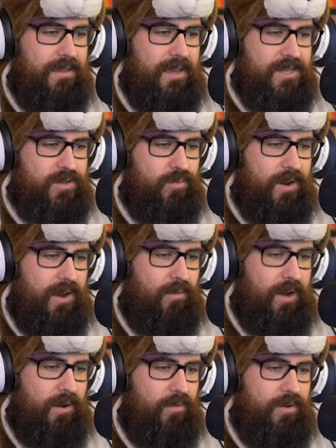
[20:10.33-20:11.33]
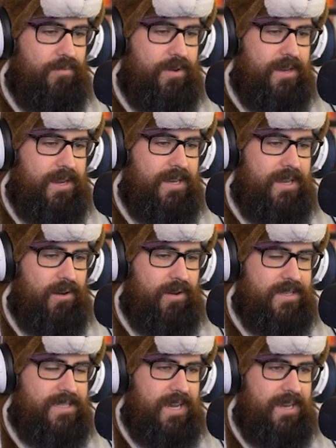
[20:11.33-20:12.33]
That's right. Why would we need to go
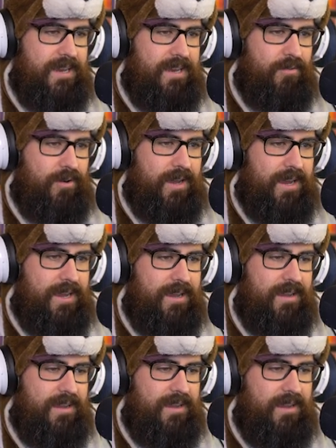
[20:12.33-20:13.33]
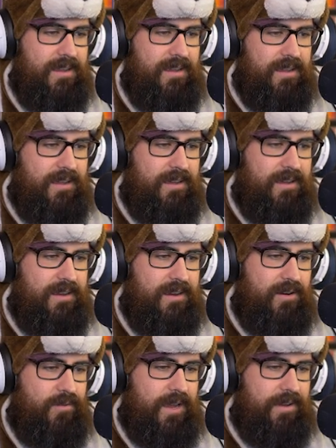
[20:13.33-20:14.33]
outside anyway?
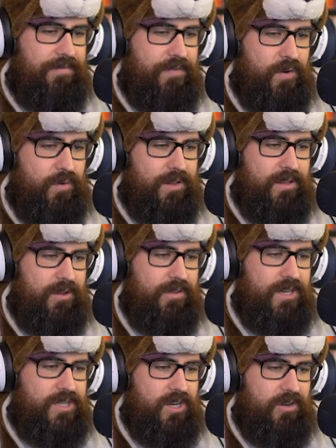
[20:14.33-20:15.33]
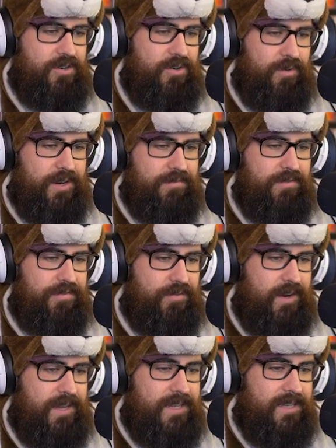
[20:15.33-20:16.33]
Here we have food, clothing, shelter, wonderful
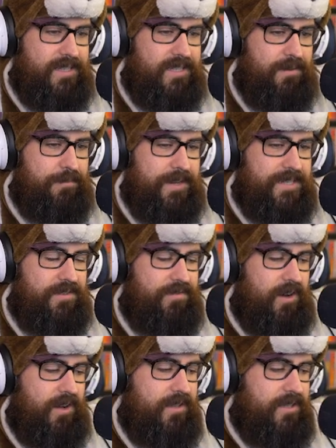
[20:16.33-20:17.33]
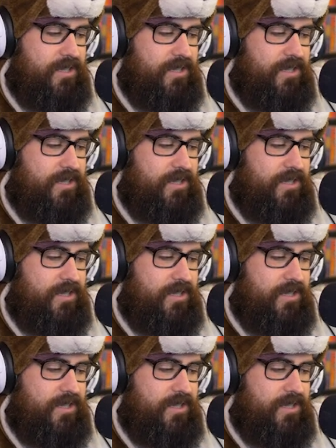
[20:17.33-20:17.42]
friends, and best of all,